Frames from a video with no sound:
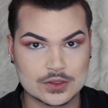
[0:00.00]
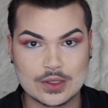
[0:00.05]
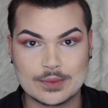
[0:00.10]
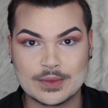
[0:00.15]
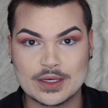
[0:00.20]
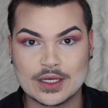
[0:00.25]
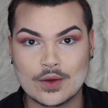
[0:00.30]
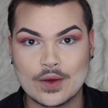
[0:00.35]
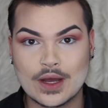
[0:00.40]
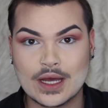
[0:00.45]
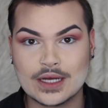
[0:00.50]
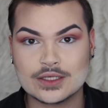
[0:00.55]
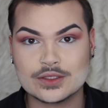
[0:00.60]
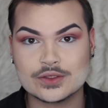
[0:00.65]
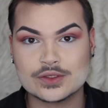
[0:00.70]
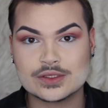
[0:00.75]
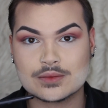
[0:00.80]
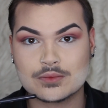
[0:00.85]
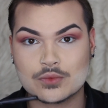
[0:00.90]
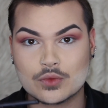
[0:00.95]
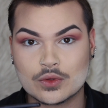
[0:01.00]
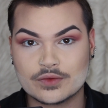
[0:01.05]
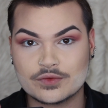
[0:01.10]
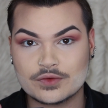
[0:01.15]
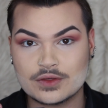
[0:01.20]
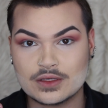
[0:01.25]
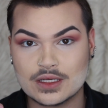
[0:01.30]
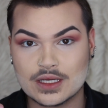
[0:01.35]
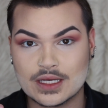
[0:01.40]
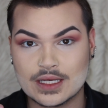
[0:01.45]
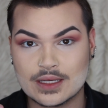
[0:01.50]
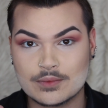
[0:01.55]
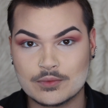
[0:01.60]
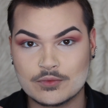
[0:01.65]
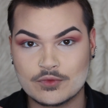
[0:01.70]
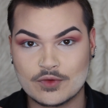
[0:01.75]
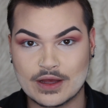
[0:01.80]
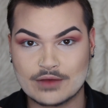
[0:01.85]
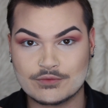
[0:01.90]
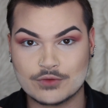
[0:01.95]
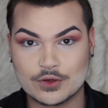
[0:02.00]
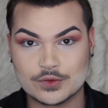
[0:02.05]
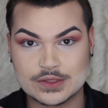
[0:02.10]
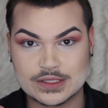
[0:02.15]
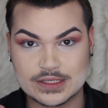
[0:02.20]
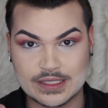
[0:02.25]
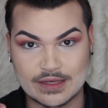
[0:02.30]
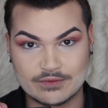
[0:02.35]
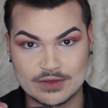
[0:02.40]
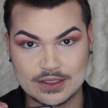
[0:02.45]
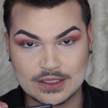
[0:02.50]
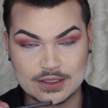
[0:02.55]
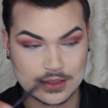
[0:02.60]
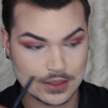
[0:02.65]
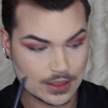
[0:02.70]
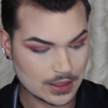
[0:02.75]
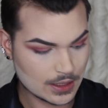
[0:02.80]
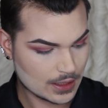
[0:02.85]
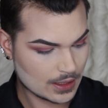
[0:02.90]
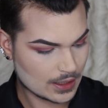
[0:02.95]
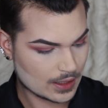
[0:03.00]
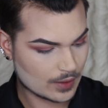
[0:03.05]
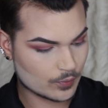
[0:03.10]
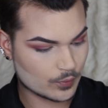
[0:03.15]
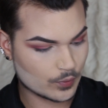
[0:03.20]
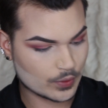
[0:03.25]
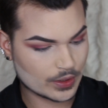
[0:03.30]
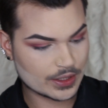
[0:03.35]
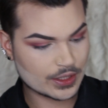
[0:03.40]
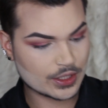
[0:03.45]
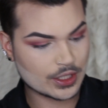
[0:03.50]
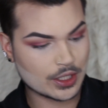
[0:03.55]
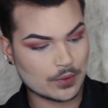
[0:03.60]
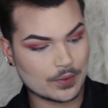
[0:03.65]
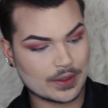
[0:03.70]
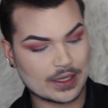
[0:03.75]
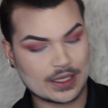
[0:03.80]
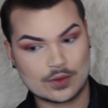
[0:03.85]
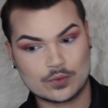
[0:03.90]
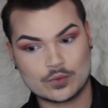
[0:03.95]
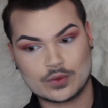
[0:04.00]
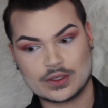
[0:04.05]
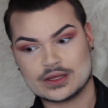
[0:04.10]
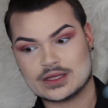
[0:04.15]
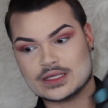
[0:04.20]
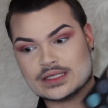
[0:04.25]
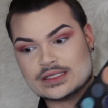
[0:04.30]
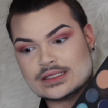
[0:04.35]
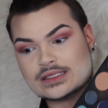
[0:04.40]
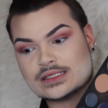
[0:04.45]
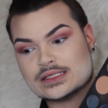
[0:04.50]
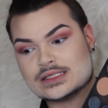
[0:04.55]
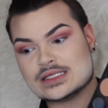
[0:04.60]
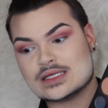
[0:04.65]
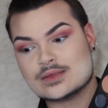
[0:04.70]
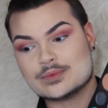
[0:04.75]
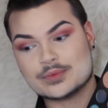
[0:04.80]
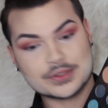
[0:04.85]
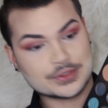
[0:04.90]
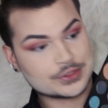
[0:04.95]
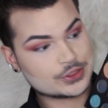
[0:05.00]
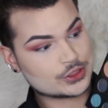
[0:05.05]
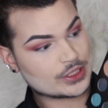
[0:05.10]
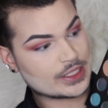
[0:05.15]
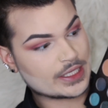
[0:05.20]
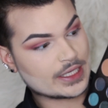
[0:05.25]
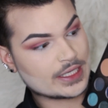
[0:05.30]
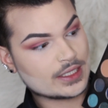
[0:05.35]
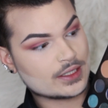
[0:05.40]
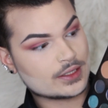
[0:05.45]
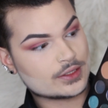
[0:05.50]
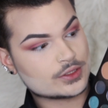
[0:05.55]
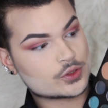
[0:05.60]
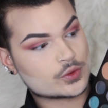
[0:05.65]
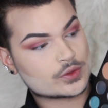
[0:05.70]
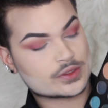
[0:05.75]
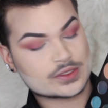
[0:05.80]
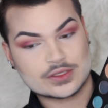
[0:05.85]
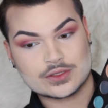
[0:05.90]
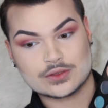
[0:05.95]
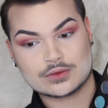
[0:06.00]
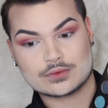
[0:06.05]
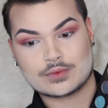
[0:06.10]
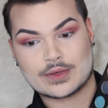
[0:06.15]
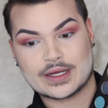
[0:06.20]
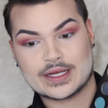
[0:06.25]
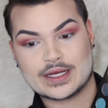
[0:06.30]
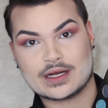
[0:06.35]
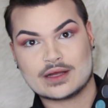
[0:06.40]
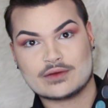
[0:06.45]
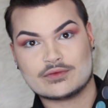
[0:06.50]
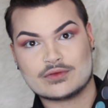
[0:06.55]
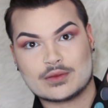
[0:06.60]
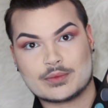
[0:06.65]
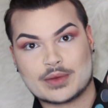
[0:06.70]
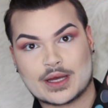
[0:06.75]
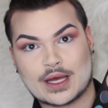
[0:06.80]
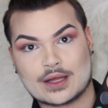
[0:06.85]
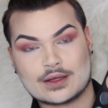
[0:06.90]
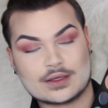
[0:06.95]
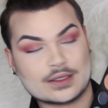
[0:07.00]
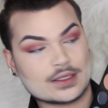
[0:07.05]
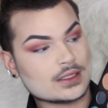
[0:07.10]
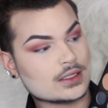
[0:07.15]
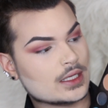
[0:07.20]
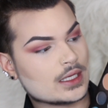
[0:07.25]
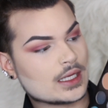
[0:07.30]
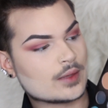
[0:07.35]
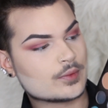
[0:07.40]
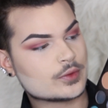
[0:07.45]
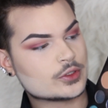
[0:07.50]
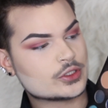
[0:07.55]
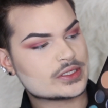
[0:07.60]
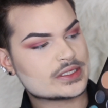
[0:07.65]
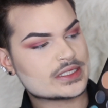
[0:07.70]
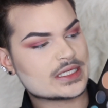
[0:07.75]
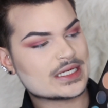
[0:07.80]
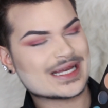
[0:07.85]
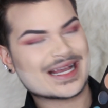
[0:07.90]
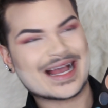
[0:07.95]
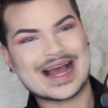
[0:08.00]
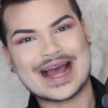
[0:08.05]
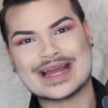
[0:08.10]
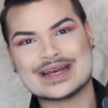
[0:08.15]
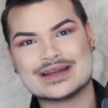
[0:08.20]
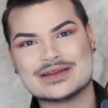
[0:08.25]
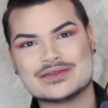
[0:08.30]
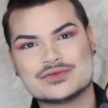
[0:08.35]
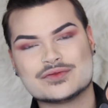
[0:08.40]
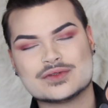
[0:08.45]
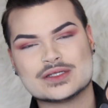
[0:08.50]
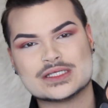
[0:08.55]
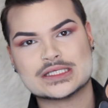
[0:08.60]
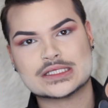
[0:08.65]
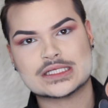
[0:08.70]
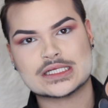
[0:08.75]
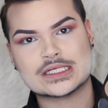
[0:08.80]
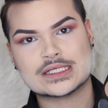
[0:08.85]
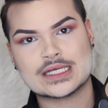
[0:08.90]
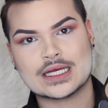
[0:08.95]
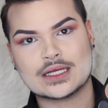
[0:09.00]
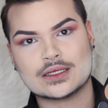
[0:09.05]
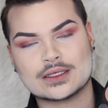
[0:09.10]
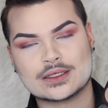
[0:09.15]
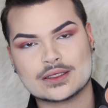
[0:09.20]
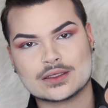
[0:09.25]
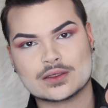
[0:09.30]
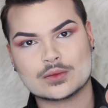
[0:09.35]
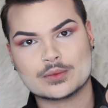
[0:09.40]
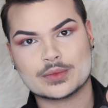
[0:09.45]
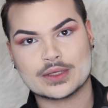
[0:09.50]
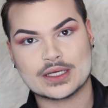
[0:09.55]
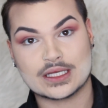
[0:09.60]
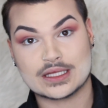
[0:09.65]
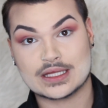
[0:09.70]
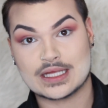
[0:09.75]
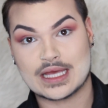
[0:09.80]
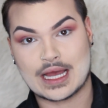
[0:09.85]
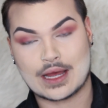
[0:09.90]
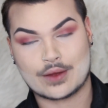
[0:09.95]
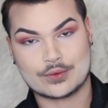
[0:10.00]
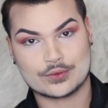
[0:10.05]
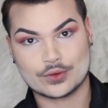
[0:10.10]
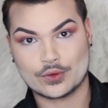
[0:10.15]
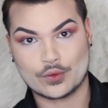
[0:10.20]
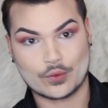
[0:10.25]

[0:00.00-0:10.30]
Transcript: So I'm going to go ahead and use a Morphe M507, and we're going to go in with this deeper shade towards the right of the palette, and we're just going to kind of detail a little bit in the outer